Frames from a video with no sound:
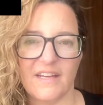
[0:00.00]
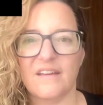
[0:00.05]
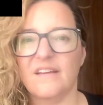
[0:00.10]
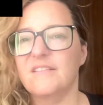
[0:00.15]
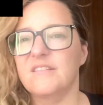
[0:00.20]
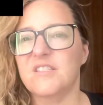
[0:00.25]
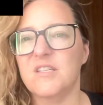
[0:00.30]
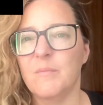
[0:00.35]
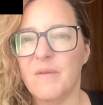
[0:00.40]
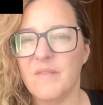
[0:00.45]
And
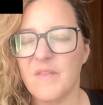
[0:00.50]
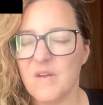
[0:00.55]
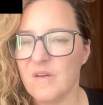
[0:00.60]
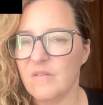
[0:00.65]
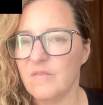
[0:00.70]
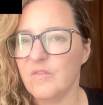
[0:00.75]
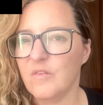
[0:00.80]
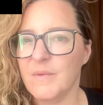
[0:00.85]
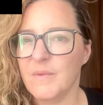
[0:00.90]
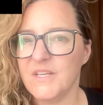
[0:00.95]
some of that
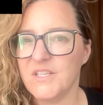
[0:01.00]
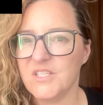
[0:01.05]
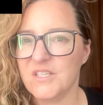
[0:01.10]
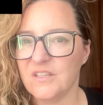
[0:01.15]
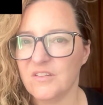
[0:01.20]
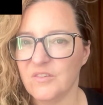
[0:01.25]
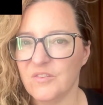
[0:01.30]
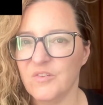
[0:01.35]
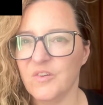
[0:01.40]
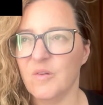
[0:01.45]
information
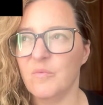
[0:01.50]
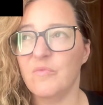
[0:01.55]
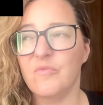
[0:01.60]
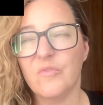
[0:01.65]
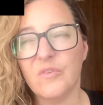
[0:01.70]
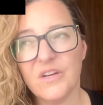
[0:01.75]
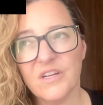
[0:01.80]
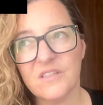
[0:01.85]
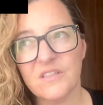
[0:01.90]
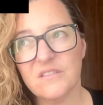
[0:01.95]
you'll know before
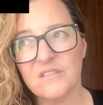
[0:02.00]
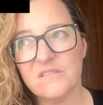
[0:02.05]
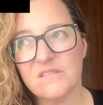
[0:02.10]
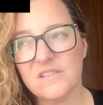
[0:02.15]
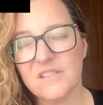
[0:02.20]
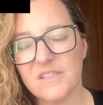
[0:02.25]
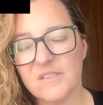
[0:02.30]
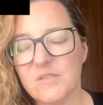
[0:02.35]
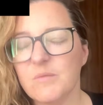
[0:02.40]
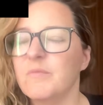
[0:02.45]
your cruise,
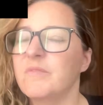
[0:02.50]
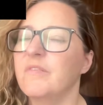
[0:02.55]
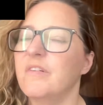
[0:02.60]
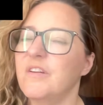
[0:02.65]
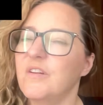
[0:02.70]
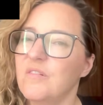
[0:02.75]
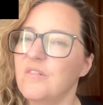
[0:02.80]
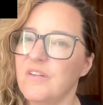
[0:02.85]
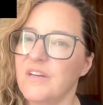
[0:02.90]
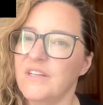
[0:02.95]
and some of it
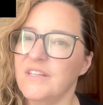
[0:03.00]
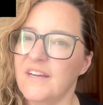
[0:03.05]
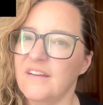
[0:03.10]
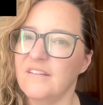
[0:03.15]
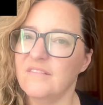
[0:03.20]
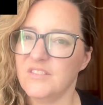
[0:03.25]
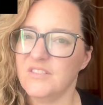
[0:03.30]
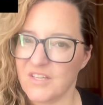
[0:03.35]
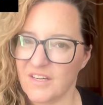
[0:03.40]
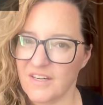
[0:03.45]
you'll find out
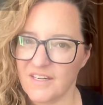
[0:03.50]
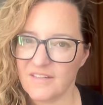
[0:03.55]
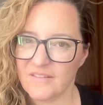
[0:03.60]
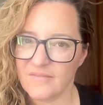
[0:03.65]
during.